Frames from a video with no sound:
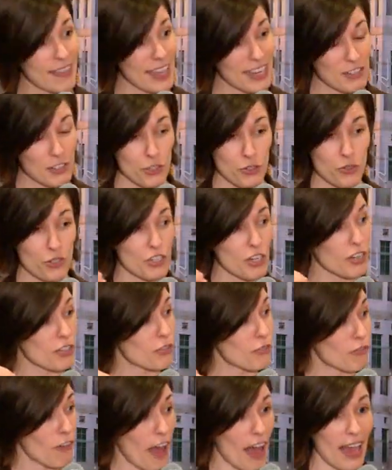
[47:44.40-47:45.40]
they do
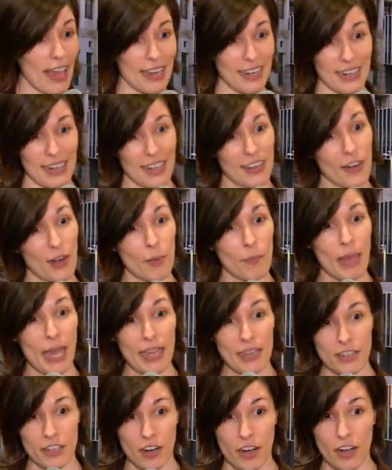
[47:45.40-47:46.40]
just fine in our
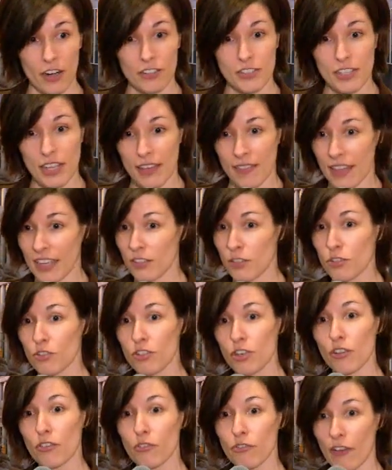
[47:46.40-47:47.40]
backyards, and they do
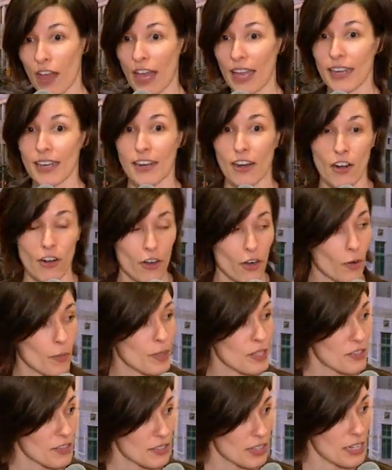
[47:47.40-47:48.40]
just fine in our
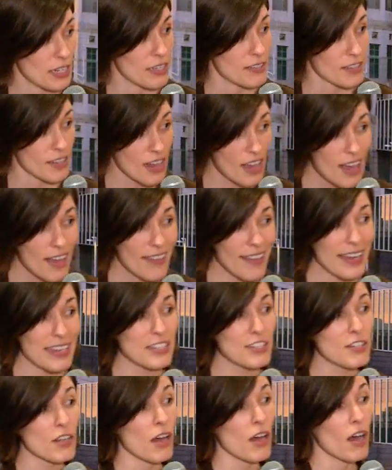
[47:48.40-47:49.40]
urban cities.
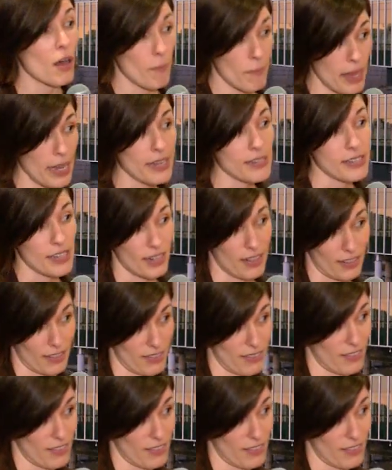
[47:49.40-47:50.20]
That's amazing.